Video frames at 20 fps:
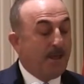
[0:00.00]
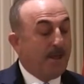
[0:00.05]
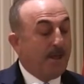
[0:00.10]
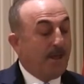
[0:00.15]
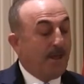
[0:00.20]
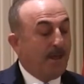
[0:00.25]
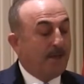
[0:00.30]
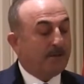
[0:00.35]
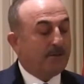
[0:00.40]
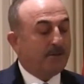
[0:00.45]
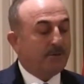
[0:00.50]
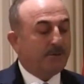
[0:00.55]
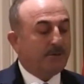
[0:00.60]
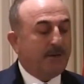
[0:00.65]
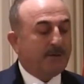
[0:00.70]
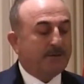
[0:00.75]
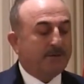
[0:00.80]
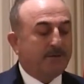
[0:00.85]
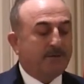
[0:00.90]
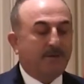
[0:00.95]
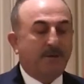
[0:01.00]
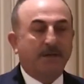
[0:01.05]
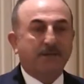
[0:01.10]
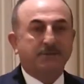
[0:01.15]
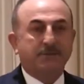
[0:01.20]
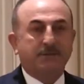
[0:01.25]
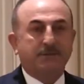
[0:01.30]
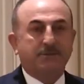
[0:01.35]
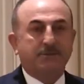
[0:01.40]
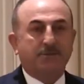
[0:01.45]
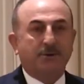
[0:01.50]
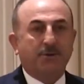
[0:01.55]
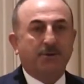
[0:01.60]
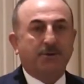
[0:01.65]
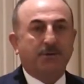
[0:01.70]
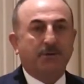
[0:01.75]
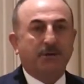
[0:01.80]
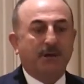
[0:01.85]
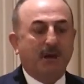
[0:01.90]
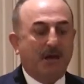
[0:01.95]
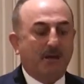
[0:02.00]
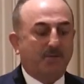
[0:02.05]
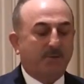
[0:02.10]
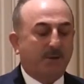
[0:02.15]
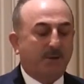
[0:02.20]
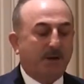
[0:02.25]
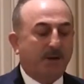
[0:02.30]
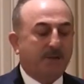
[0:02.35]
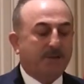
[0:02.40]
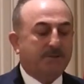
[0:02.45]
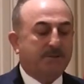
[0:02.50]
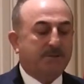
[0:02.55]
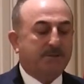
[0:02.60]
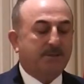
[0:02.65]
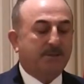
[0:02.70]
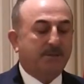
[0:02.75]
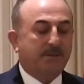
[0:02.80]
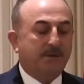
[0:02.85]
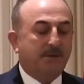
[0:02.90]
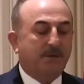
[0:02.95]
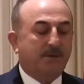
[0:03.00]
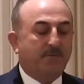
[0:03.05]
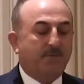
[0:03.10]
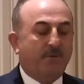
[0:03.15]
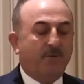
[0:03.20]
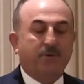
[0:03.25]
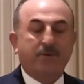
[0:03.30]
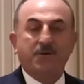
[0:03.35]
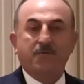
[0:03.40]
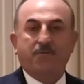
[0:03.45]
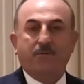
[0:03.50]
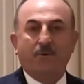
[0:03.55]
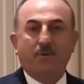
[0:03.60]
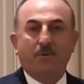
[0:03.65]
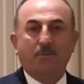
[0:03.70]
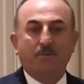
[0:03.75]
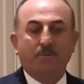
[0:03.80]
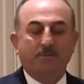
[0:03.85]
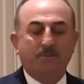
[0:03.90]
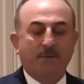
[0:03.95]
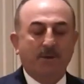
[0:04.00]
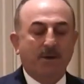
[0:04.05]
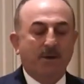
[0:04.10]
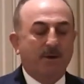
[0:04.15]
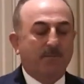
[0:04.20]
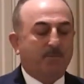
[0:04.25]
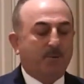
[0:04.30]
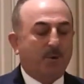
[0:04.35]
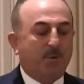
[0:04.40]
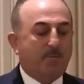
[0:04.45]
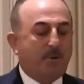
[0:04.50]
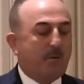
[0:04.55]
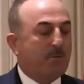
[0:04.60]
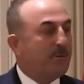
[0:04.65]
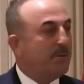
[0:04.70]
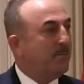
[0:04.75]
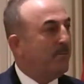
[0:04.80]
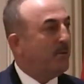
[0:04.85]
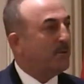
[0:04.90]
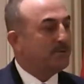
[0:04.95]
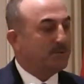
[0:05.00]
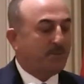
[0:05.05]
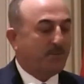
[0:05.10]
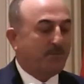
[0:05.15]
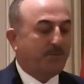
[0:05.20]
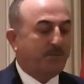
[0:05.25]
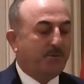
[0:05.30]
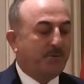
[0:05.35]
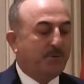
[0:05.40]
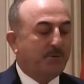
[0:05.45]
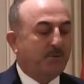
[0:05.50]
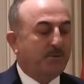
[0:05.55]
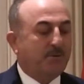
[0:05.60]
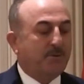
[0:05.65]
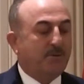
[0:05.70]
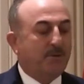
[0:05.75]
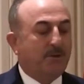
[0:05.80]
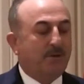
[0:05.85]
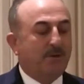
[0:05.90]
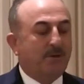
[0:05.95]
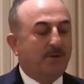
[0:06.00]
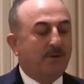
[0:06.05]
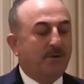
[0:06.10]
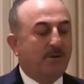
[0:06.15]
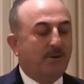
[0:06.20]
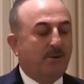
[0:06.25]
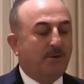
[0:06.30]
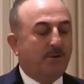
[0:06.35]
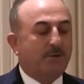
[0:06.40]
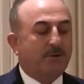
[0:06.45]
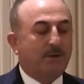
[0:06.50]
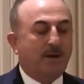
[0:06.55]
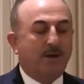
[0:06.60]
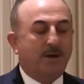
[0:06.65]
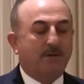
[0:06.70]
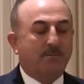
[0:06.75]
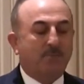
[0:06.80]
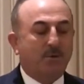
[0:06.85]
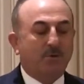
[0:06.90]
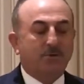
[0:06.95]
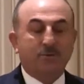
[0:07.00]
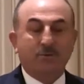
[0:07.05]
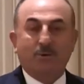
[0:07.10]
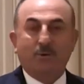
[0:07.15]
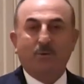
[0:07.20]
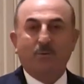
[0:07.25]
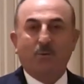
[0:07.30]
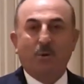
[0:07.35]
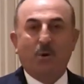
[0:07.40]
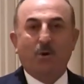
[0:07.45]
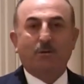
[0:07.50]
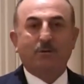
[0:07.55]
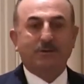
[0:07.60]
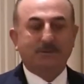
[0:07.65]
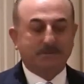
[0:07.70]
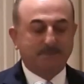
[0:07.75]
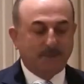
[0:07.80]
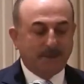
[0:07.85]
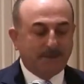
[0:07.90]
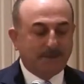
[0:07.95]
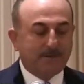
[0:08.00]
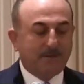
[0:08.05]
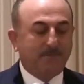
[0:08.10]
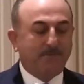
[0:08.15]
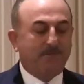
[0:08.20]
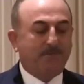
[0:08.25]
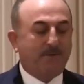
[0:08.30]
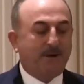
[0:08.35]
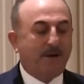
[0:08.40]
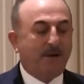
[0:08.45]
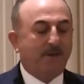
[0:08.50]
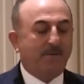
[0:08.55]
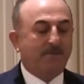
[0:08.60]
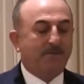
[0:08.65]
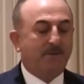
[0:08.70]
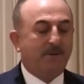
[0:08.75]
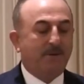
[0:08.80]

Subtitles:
At the United Nations, Turkey advocates the need for reform. Probably most of you heard our motto, "World is bigger than five."